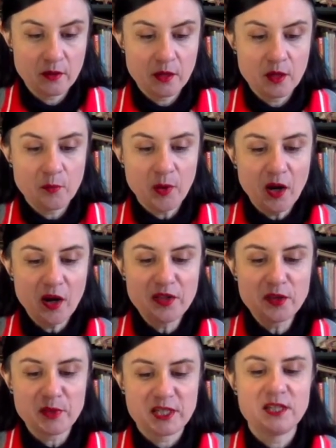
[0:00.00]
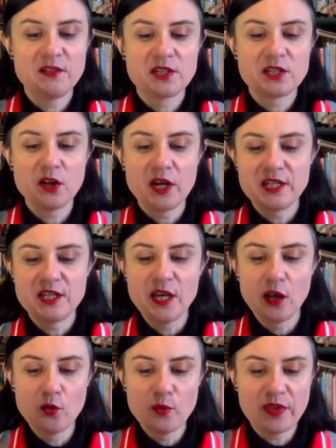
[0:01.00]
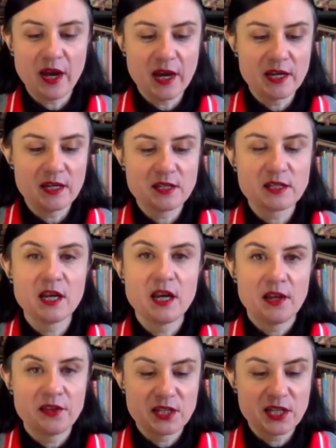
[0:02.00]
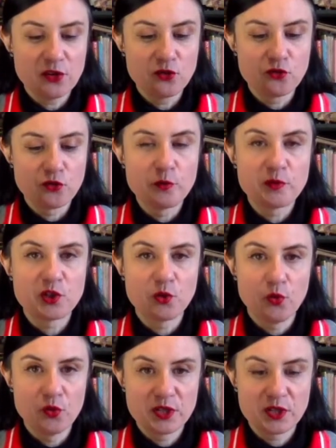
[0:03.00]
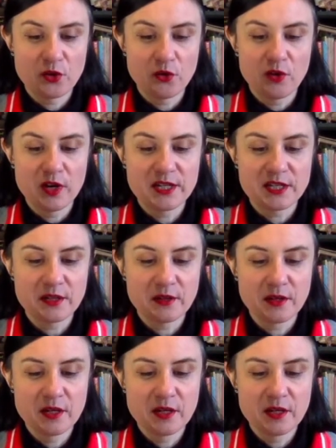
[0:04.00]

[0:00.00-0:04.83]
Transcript: Behind them, I see the sky is yellow with haze and the sun droops towards the horizon,